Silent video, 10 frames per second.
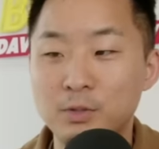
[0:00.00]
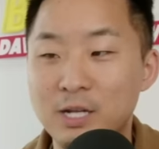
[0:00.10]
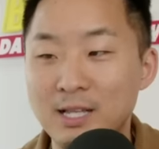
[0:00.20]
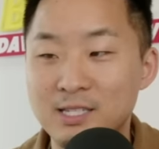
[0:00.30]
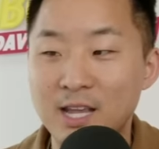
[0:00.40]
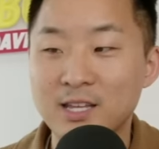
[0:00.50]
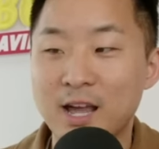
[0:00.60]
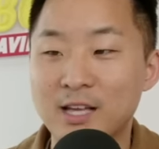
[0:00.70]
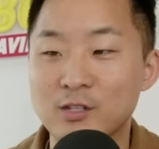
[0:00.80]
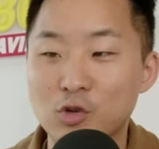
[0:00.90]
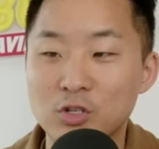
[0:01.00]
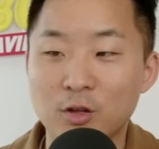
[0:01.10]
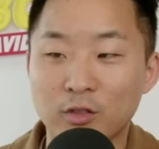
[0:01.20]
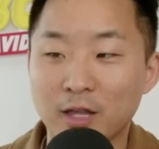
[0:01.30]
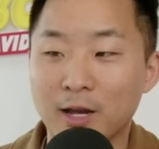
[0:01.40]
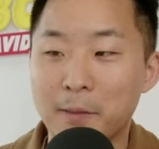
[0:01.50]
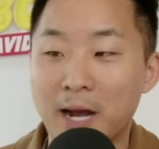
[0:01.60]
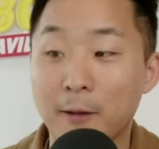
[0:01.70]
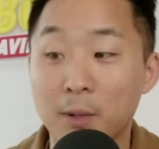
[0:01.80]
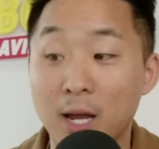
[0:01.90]
got sent yet. So you're still thinking
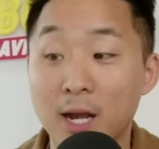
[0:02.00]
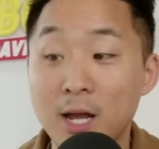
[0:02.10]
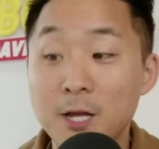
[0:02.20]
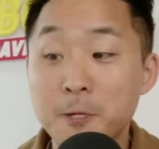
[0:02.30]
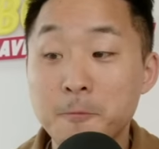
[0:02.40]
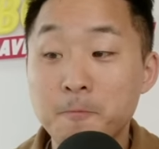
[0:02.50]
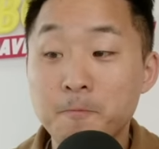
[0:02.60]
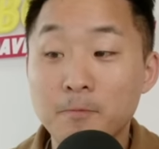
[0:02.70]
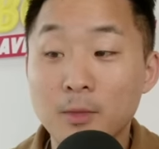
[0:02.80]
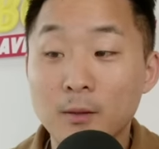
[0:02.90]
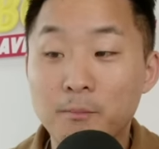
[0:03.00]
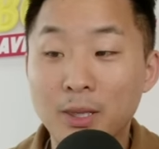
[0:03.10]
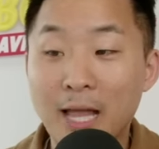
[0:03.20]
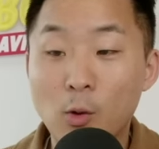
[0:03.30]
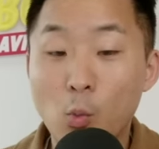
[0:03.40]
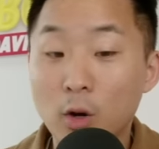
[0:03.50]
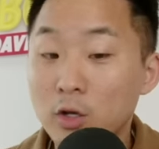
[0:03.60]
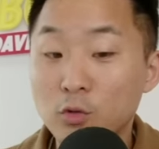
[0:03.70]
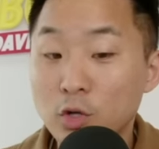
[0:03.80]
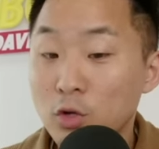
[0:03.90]
about it. But but like, what do
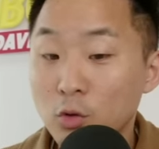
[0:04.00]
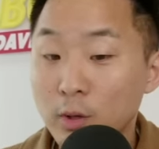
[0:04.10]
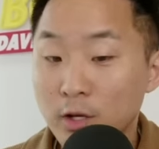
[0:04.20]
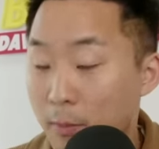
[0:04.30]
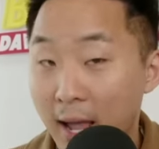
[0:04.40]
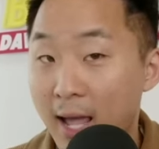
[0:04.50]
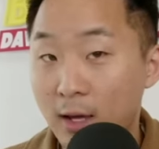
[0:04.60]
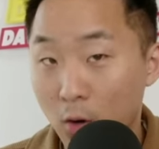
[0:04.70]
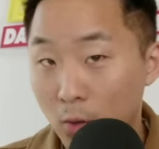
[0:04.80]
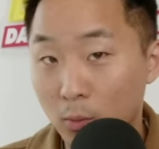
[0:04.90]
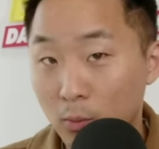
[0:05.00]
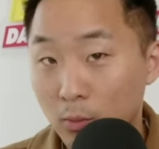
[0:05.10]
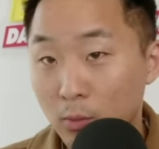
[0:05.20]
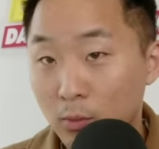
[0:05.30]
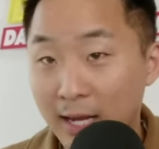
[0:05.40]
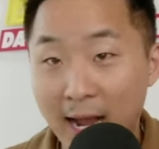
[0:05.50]
you do when you're back home? Right, right. Like,